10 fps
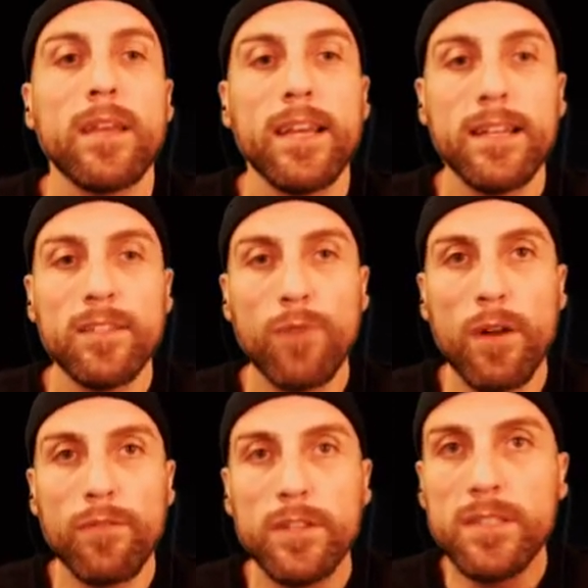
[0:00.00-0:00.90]
It's in
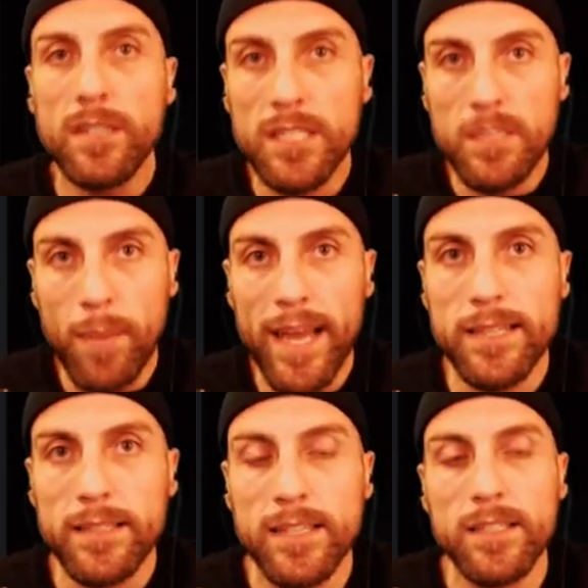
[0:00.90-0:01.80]
reference to
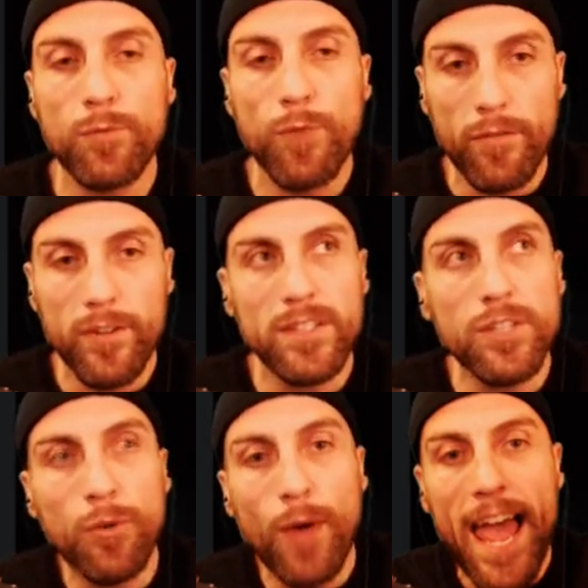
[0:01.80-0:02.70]
space. It's in reference
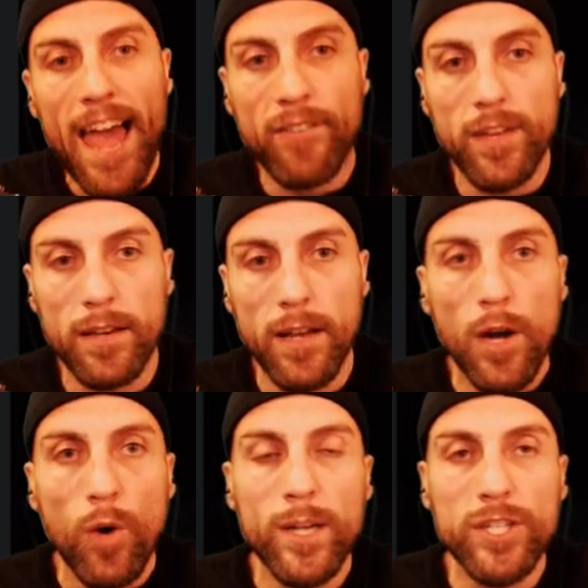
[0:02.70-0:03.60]
to heaven,
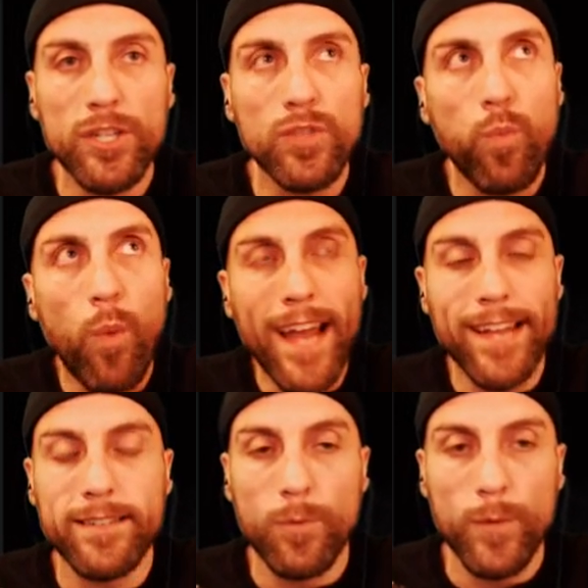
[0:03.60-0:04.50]
which is
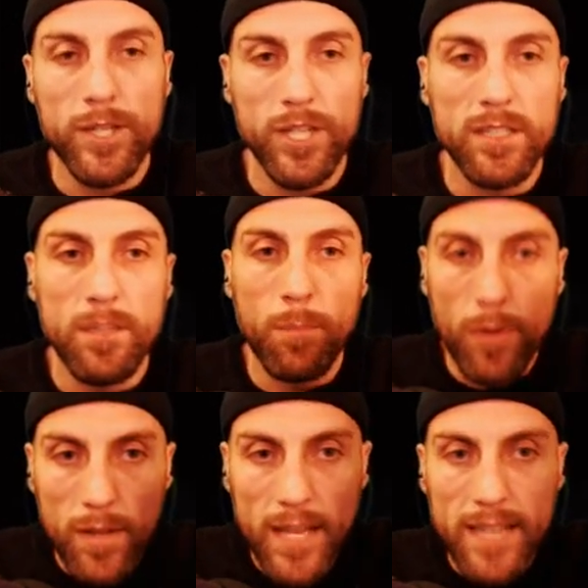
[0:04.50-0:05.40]
white, which is
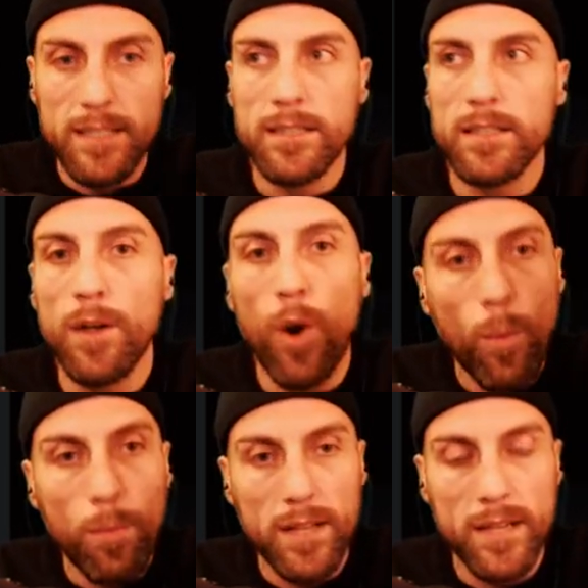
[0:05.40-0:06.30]
pearlescent and
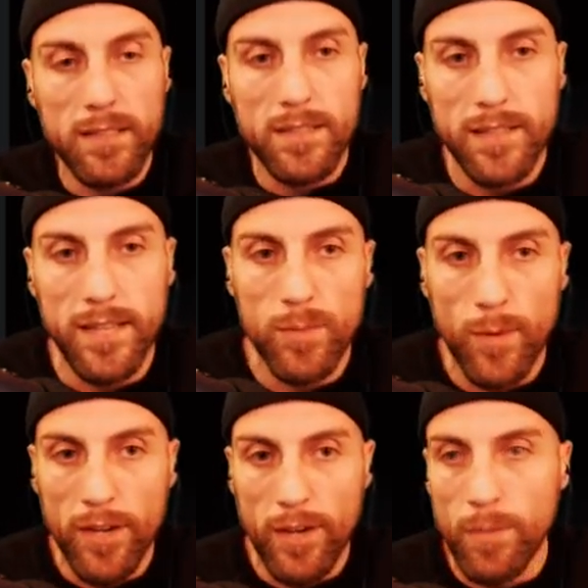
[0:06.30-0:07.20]
opalescent. And that's
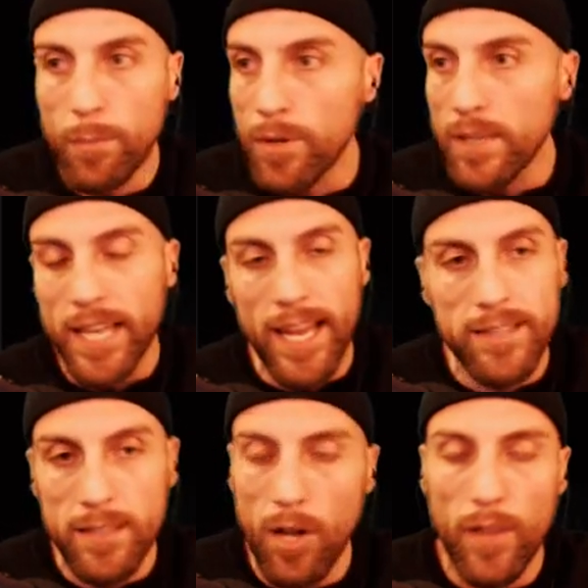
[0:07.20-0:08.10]
why you have the pearly
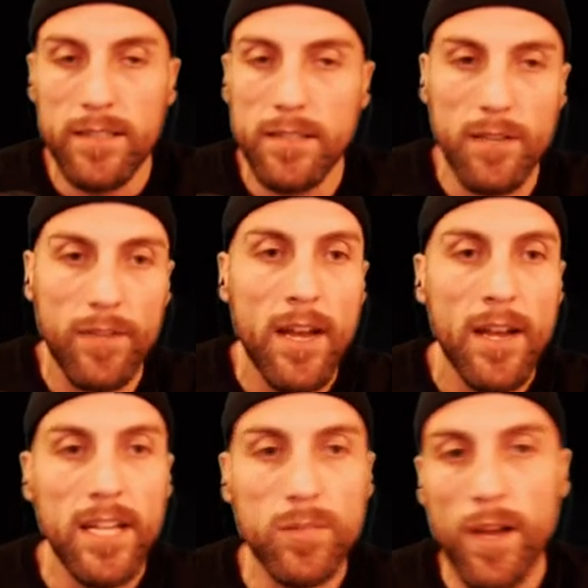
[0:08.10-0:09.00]
gates and all that stuff.
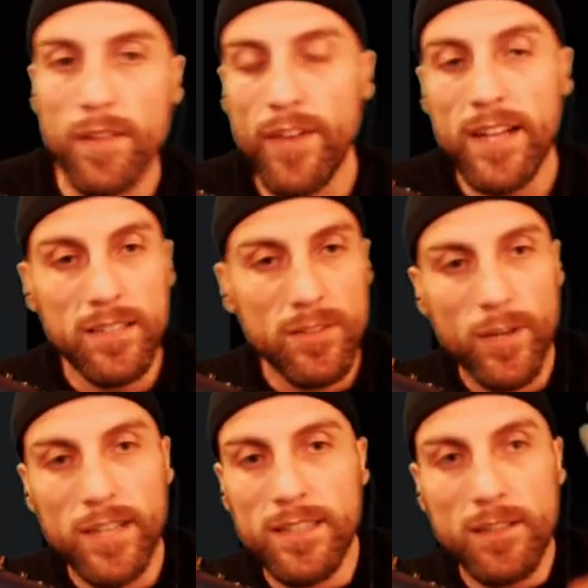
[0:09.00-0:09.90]
That's why the
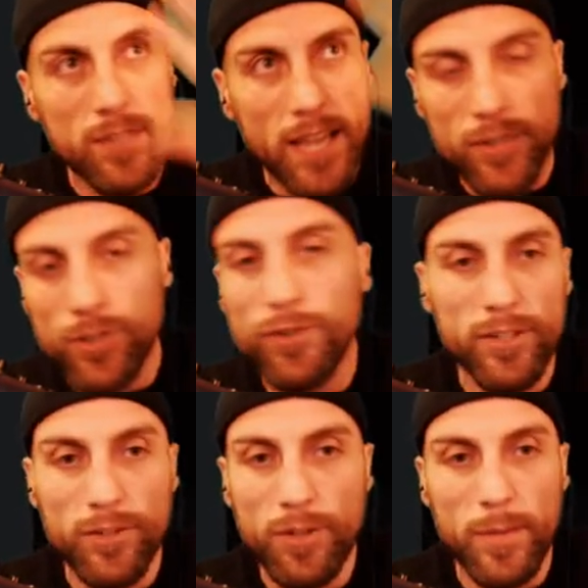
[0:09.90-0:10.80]
phantazoids and those
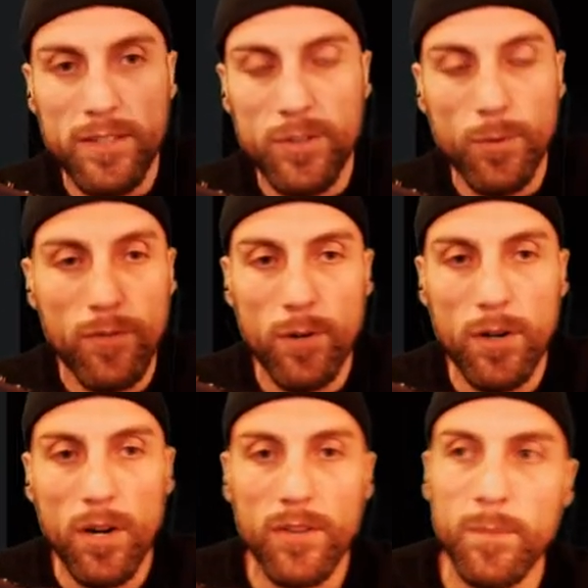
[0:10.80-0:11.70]
extraterrestrial beings or whatever you want to
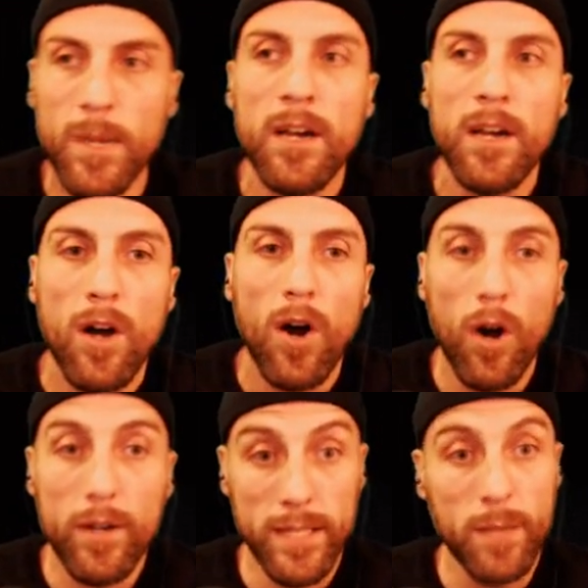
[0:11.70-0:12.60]
call them
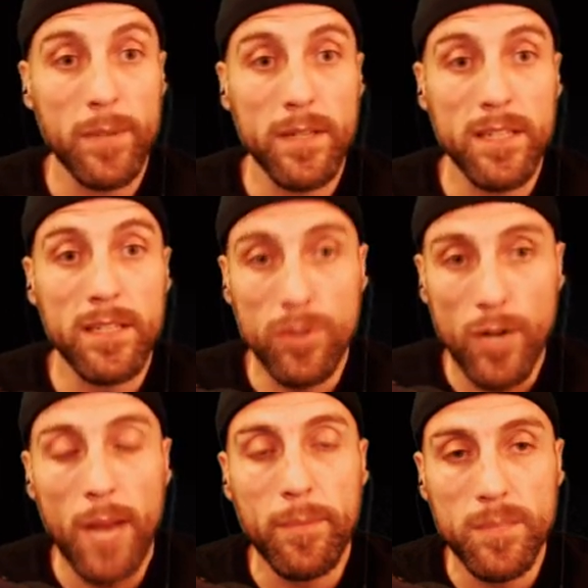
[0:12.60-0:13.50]
are typically
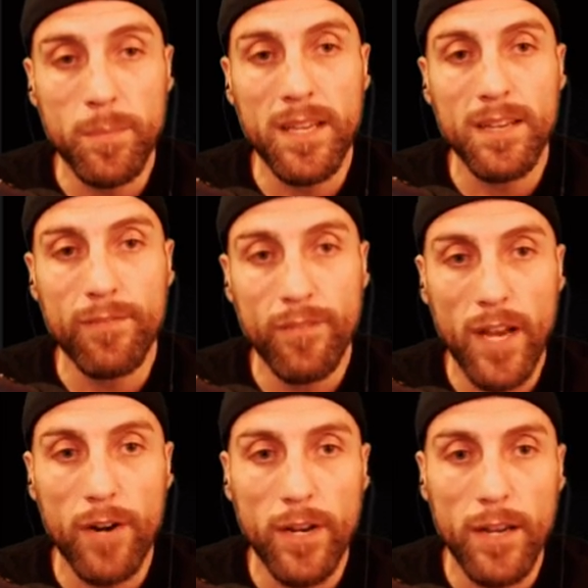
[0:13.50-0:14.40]
described as being
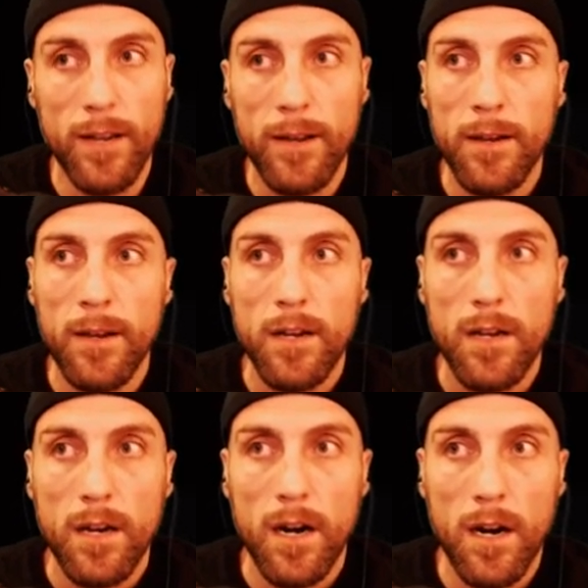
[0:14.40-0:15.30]
very
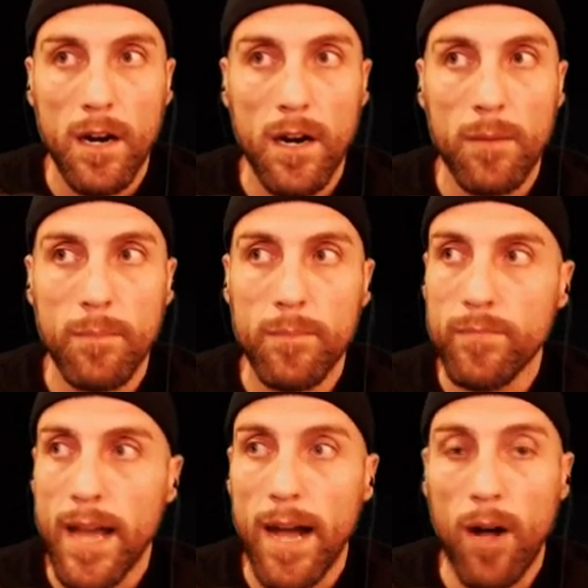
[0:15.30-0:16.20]

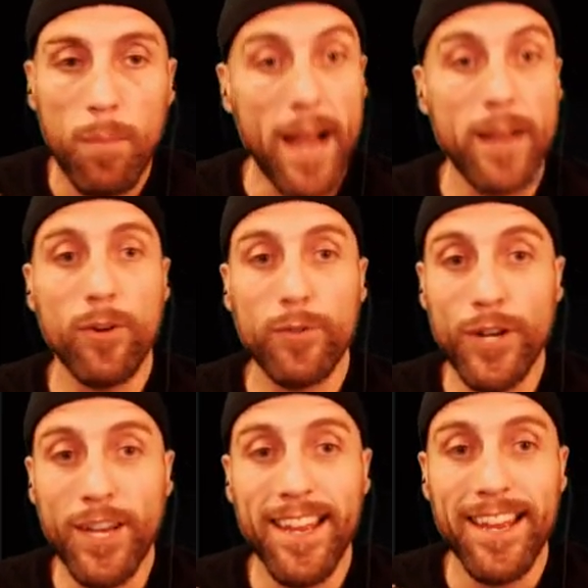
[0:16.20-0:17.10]
albino
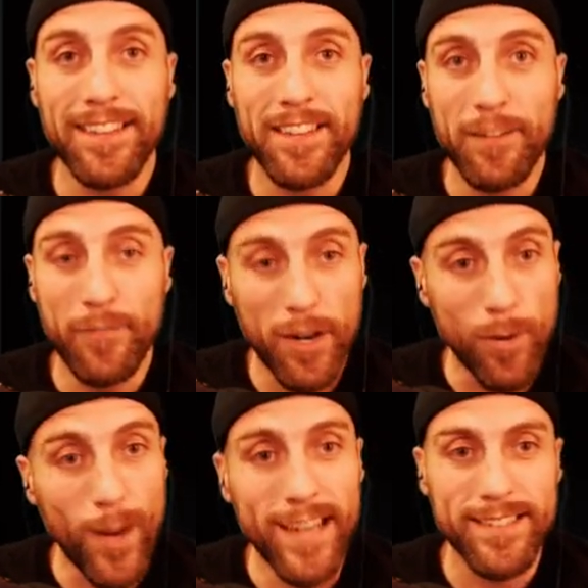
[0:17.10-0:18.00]
looking, like very
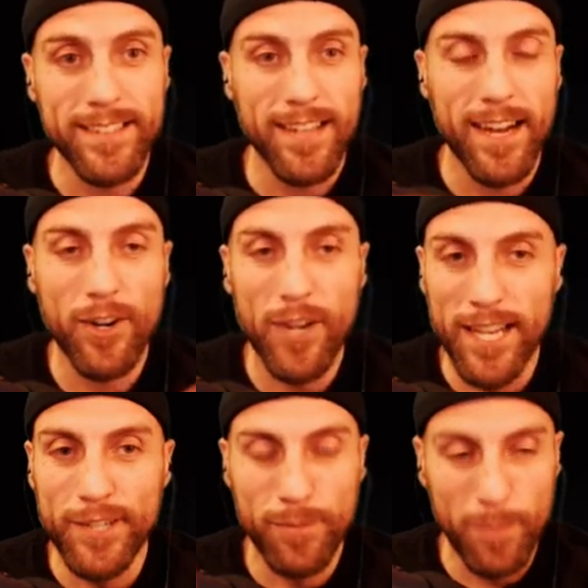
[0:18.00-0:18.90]
white, not
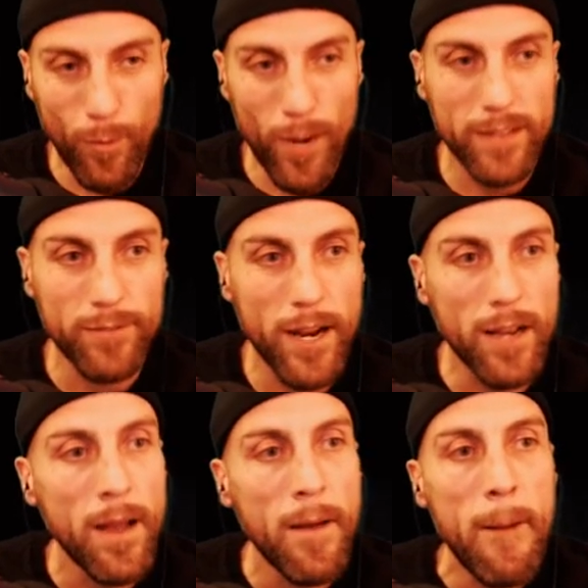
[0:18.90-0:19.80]
Caucasian, but white, right?
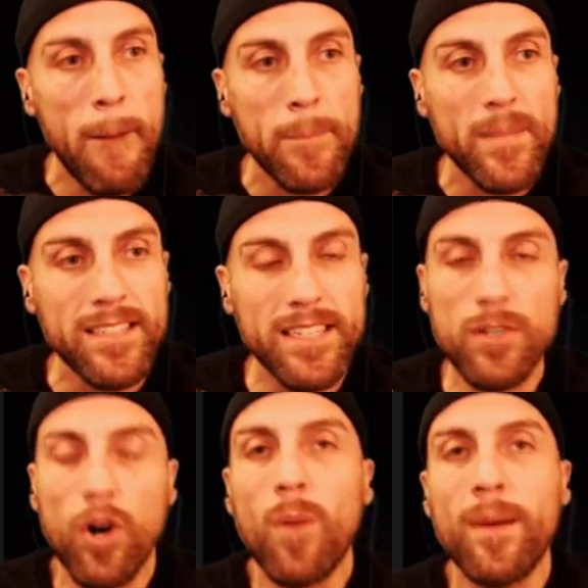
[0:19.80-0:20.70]
It says,
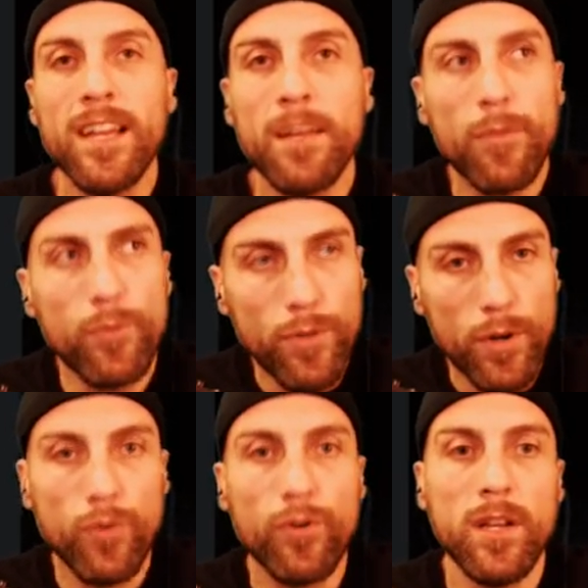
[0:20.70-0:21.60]
call my name through the
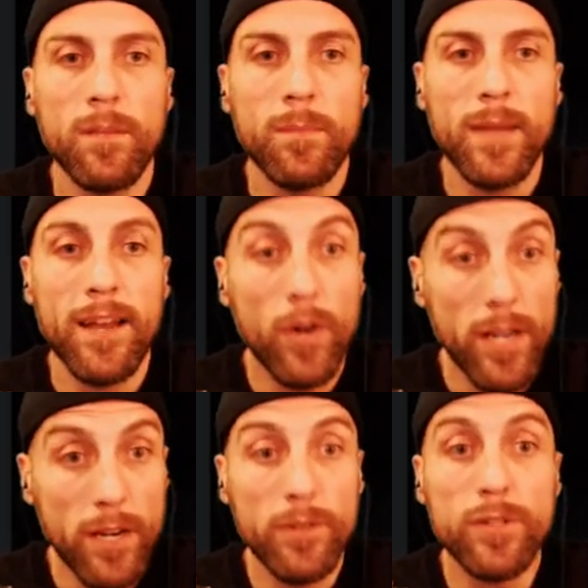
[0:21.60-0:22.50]
cream and I'll
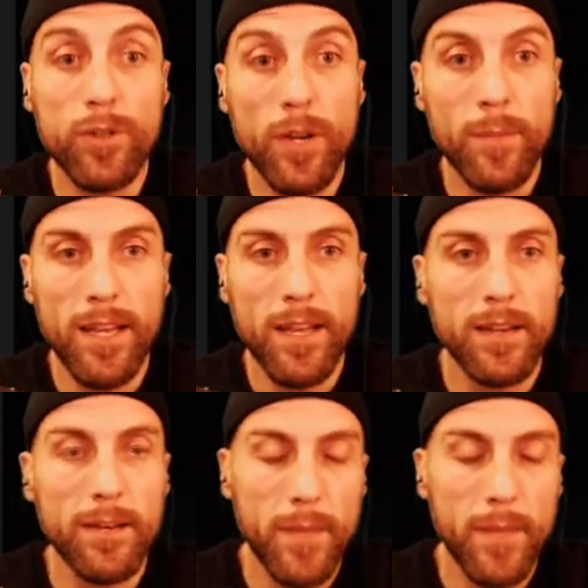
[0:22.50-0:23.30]
hear you scream again.